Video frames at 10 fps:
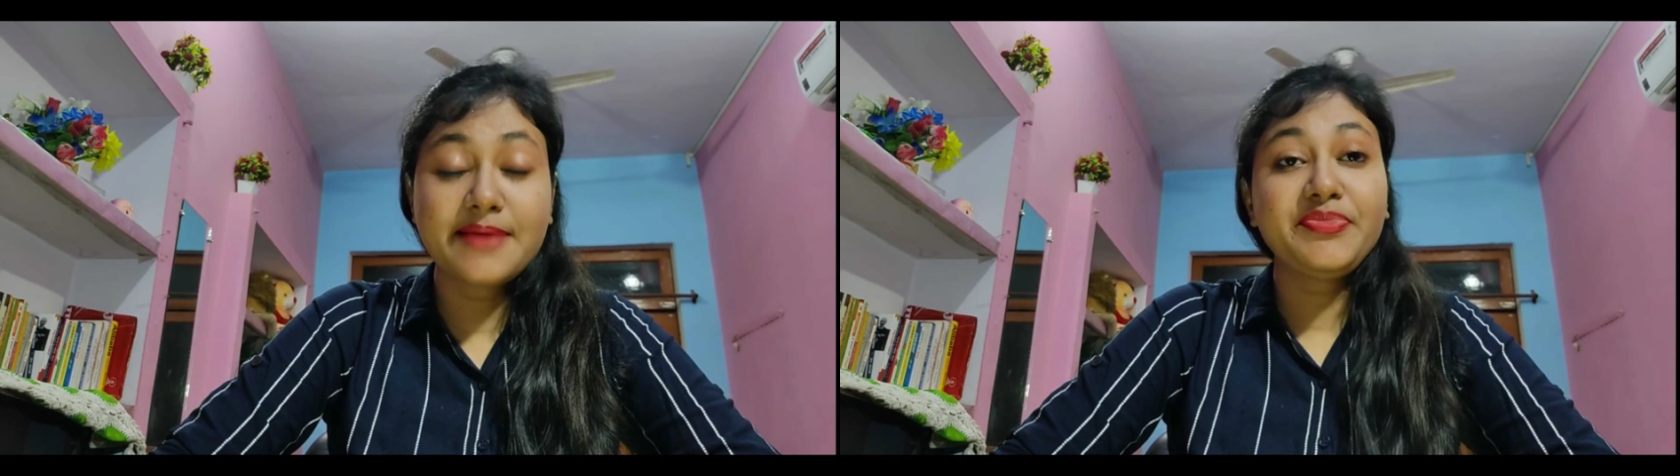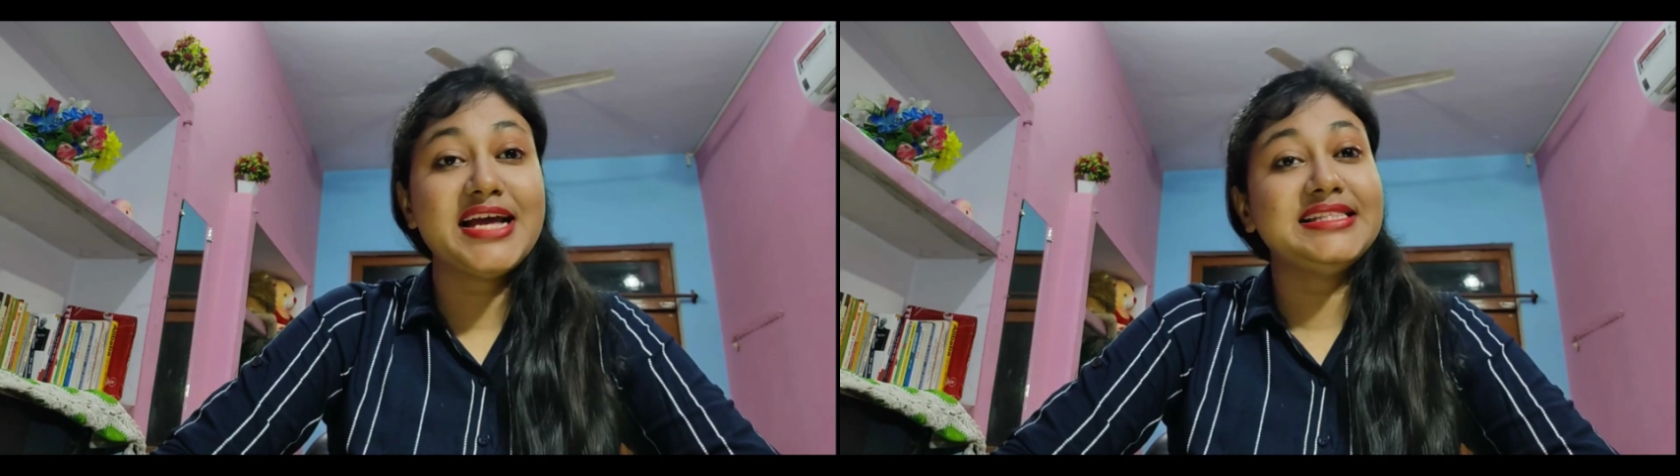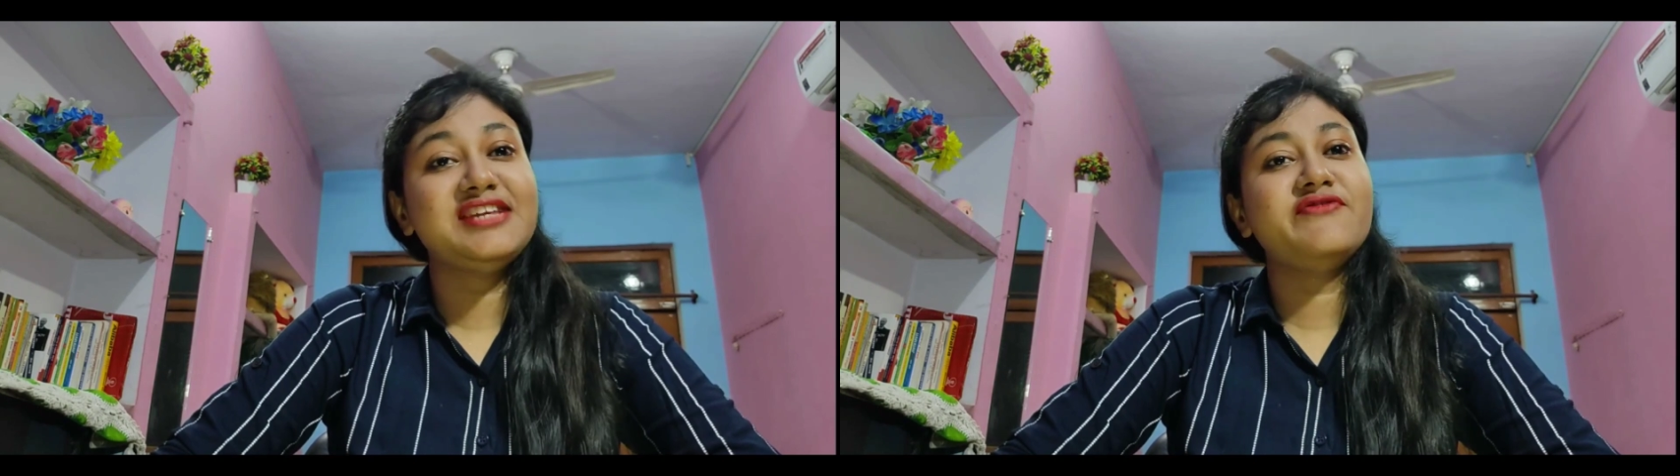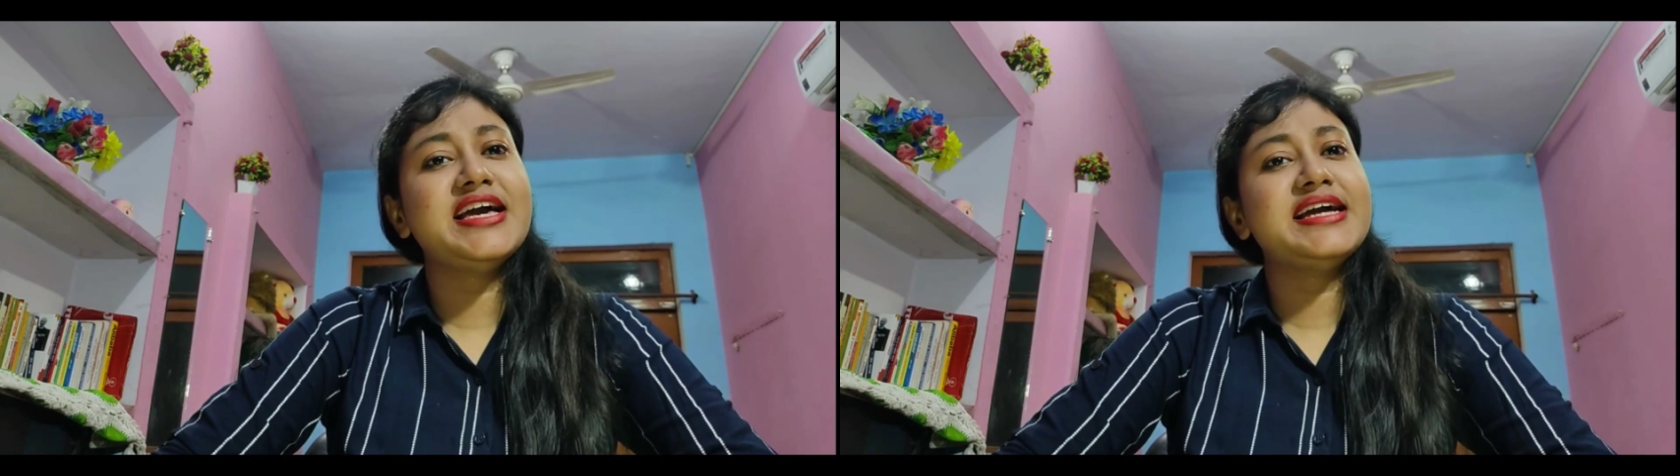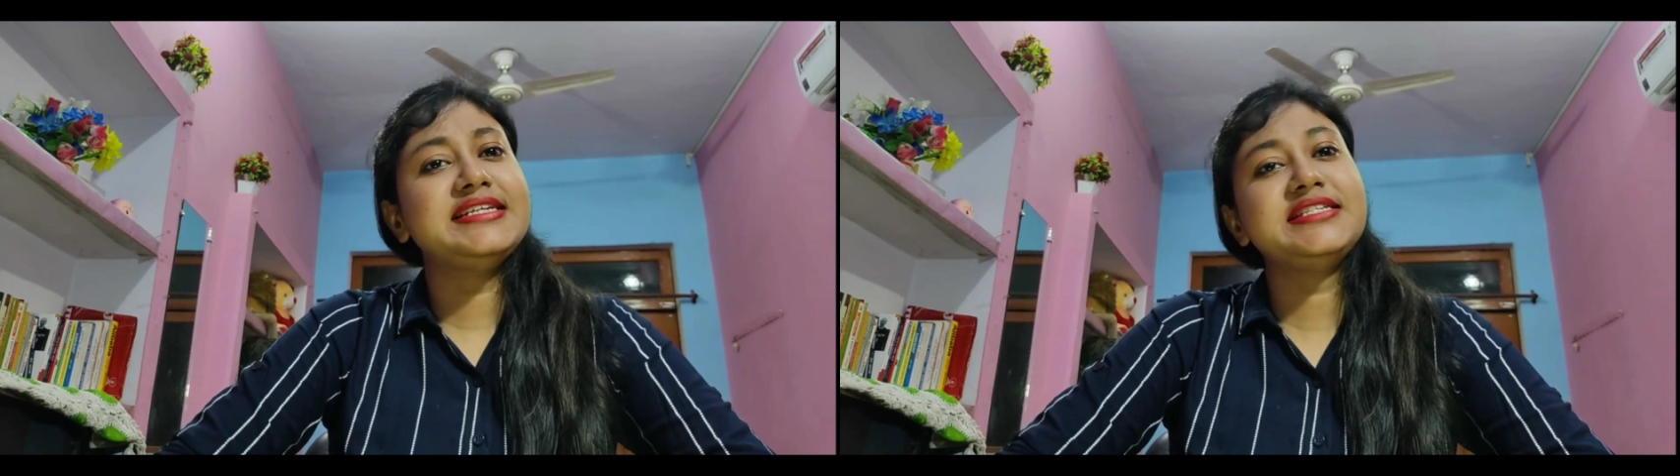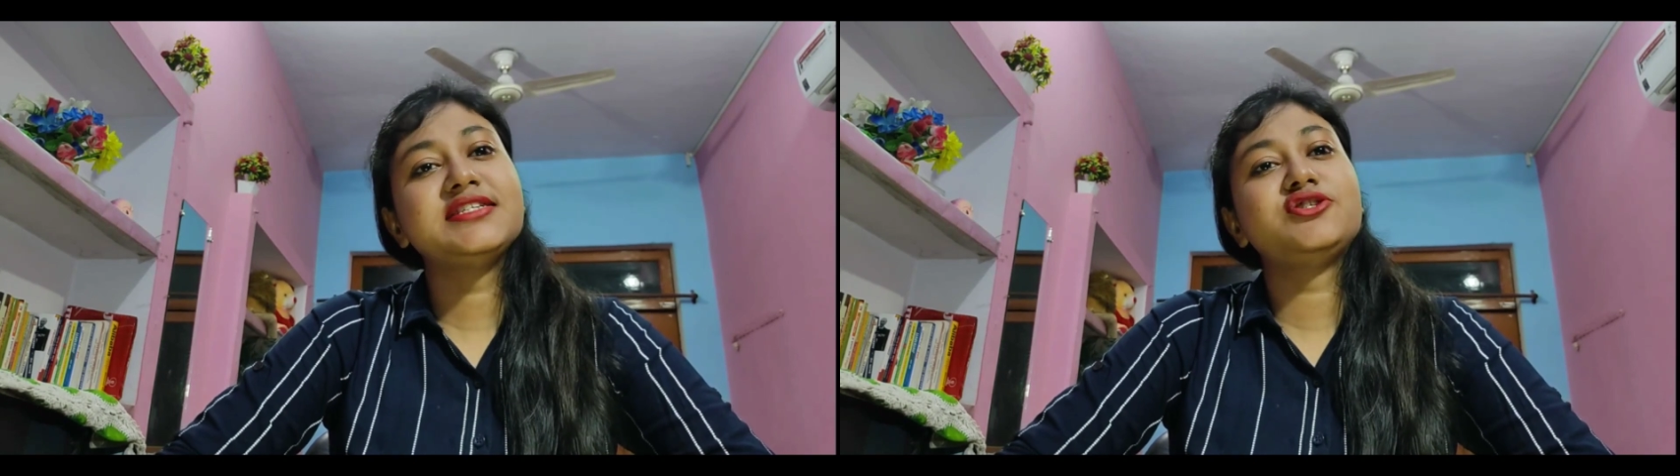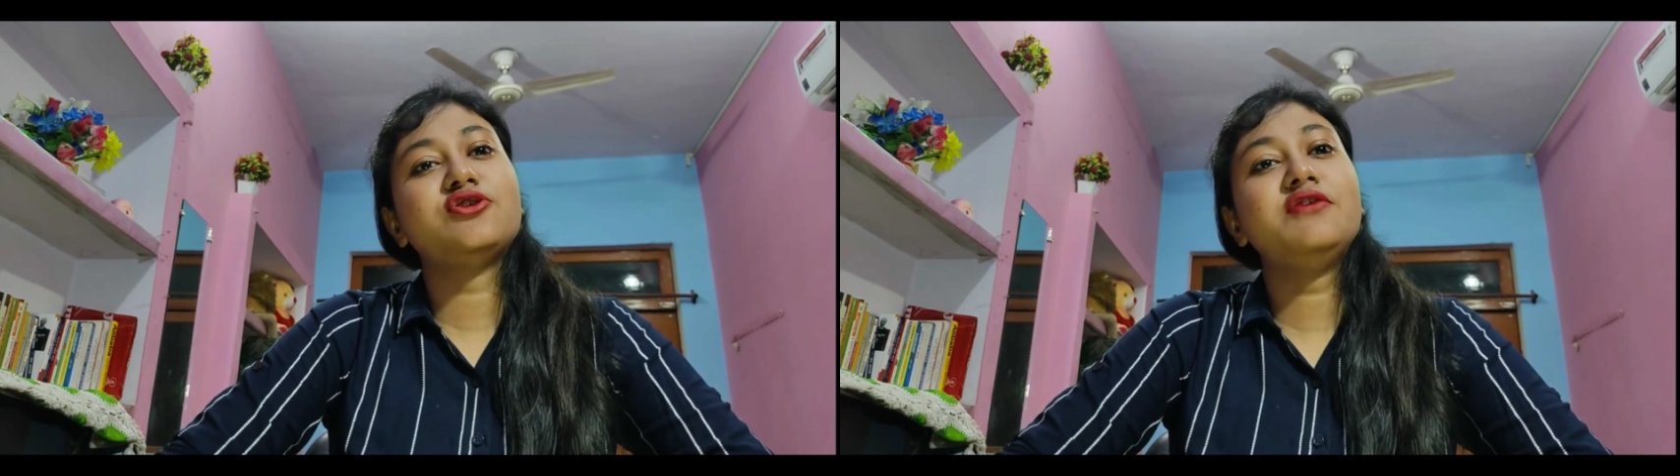and then via NEET cutoff,